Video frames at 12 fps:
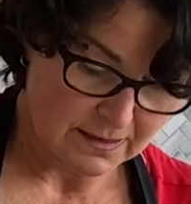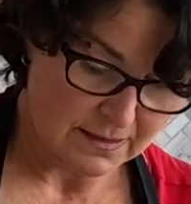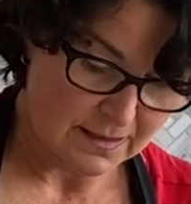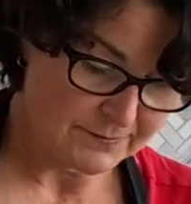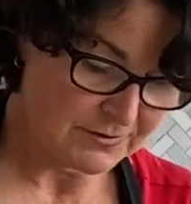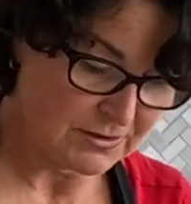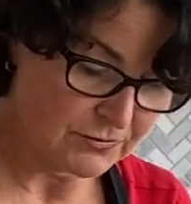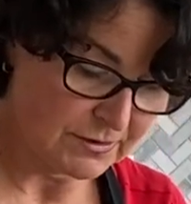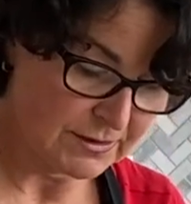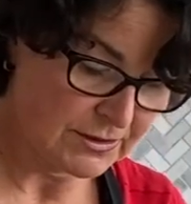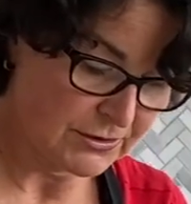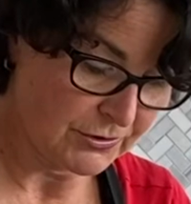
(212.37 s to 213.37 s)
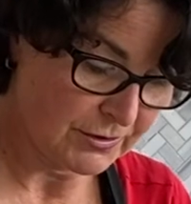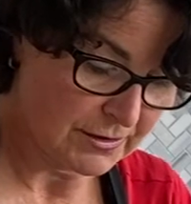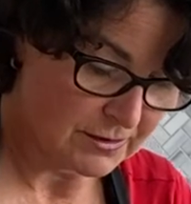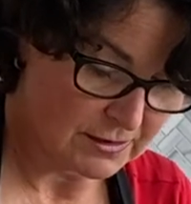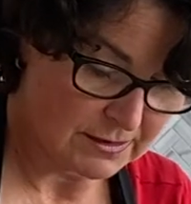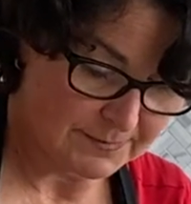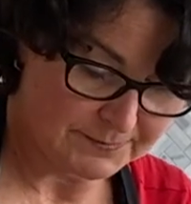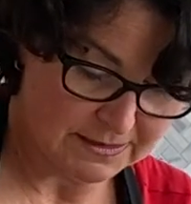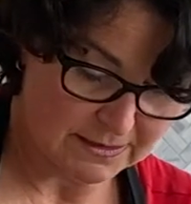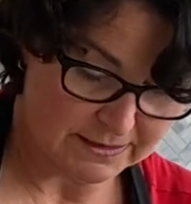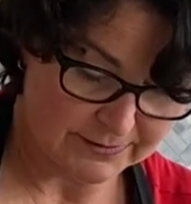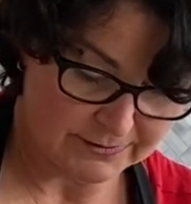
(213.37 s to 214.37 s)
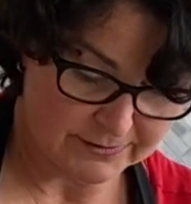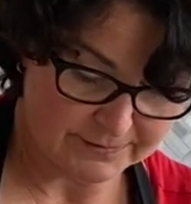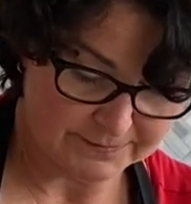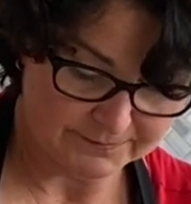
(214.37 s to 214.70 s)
I'm just going to stir it all up together.